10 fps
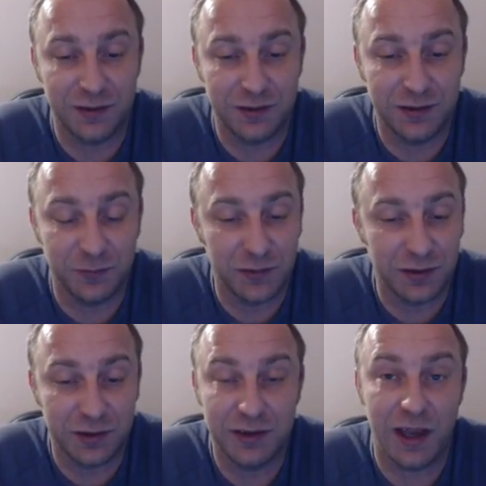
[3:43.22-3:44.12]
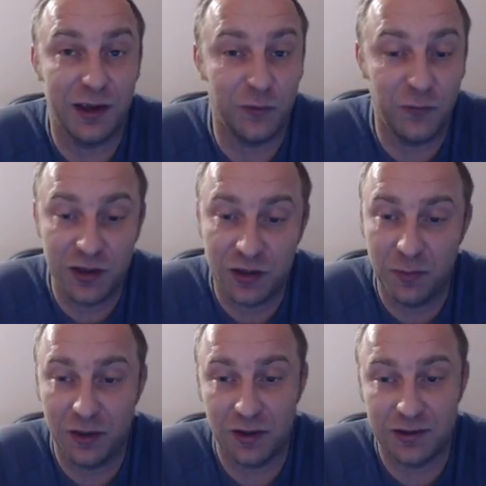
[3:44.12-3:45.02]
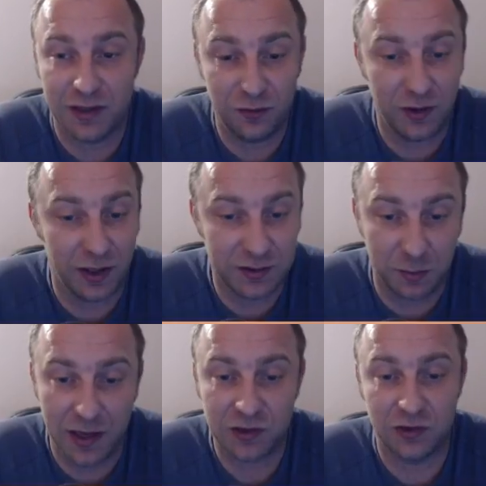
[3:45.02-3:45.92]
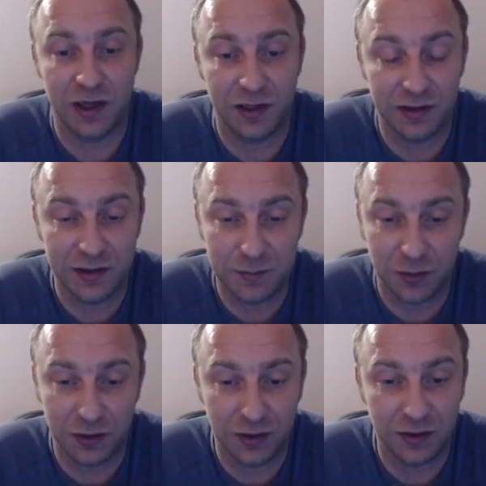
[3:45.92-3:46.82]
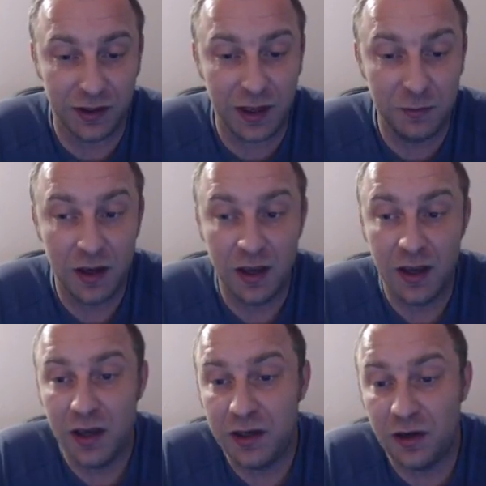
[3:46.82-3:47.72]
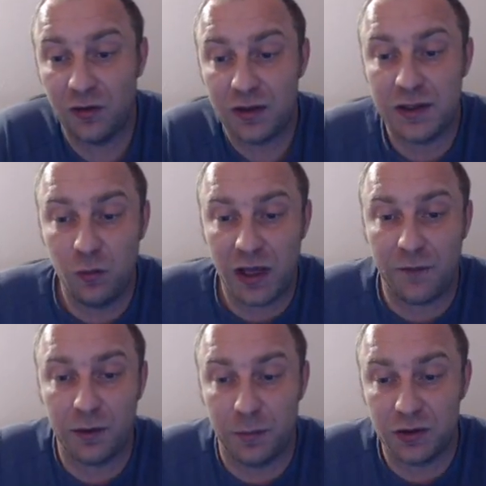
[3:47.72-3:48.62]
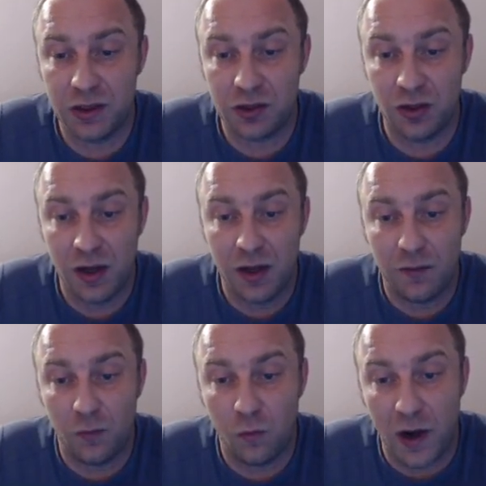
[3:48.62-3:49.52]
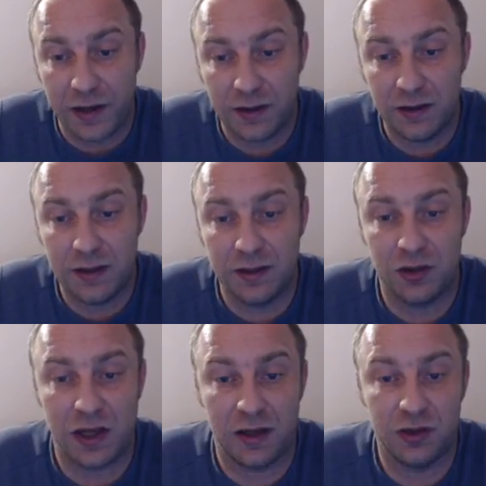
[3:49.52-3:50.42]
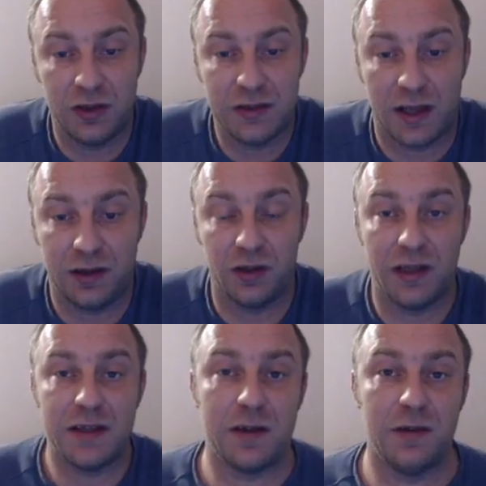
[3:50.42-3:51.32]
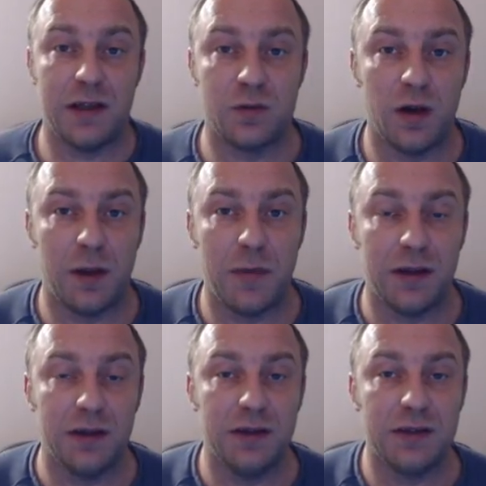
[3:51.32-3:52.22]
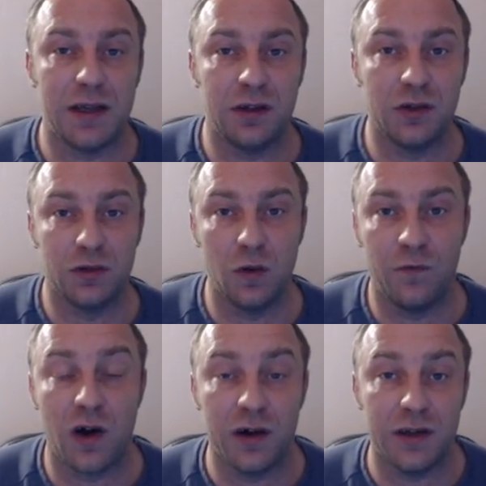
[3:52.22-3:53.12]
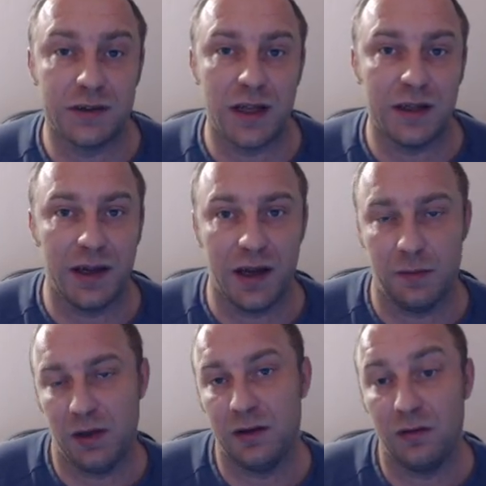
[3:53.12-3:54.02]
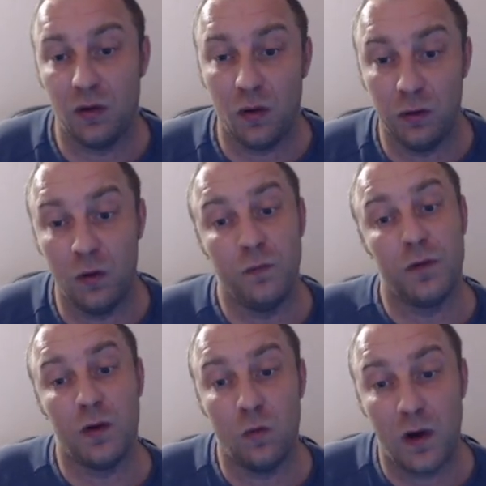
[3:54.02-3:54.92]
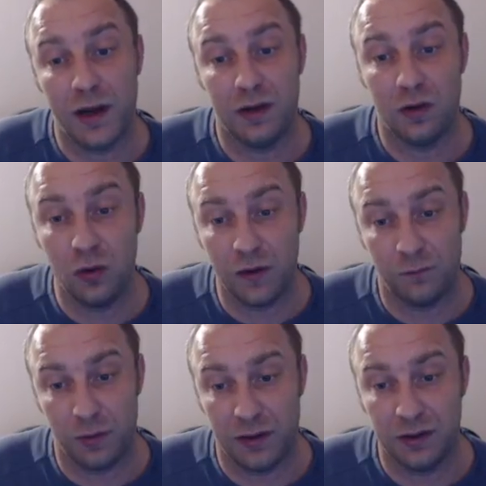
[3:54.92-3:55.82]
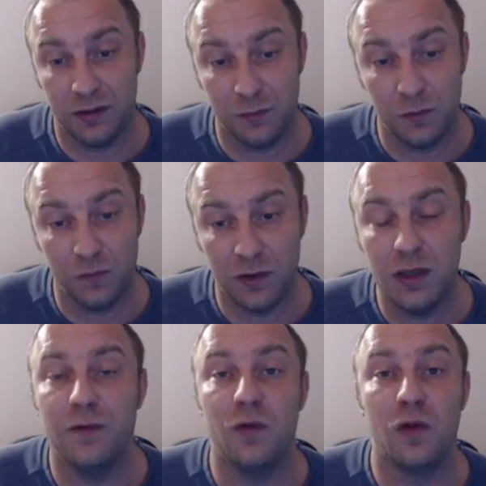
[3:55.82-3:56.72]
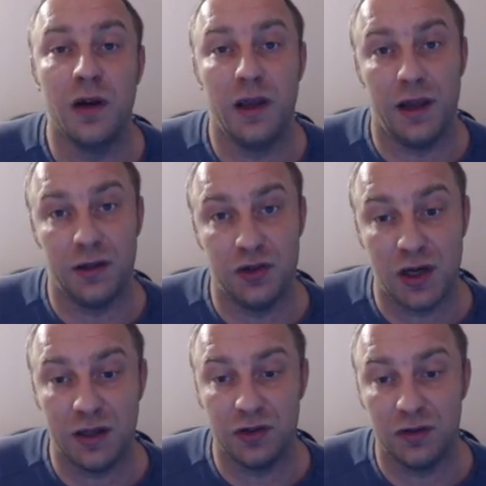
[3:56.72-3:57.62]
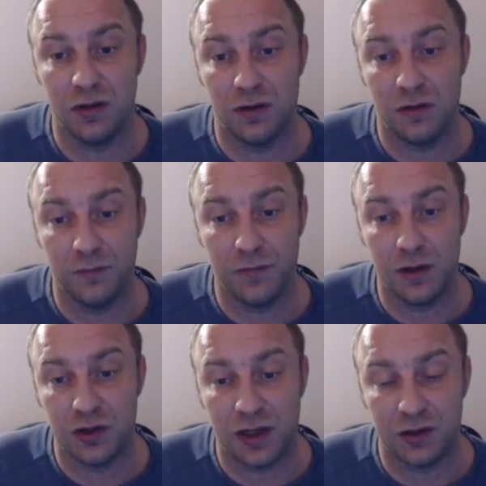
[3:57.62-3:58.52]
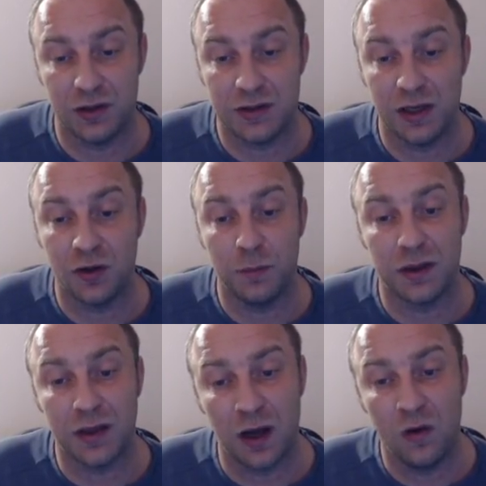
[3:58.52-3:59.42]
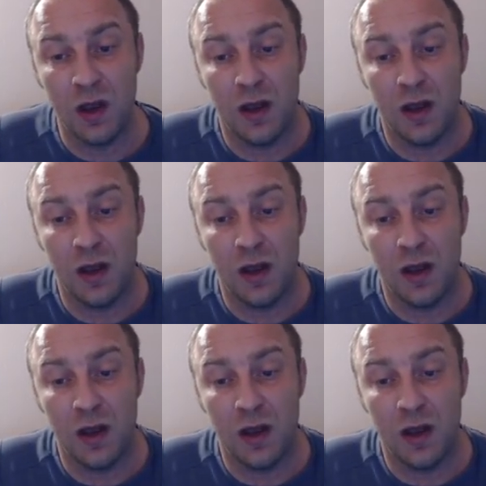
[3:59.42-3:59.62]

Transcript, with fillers: the uh, the tiger Vishy, because then you get smashed, like in this particular game. Here you see we have the position. White didn't challenge the center. That's uh, that's what I meant. The center so far is not dynamic, although white could have played the move d four and challenged uh, challenged the center. But now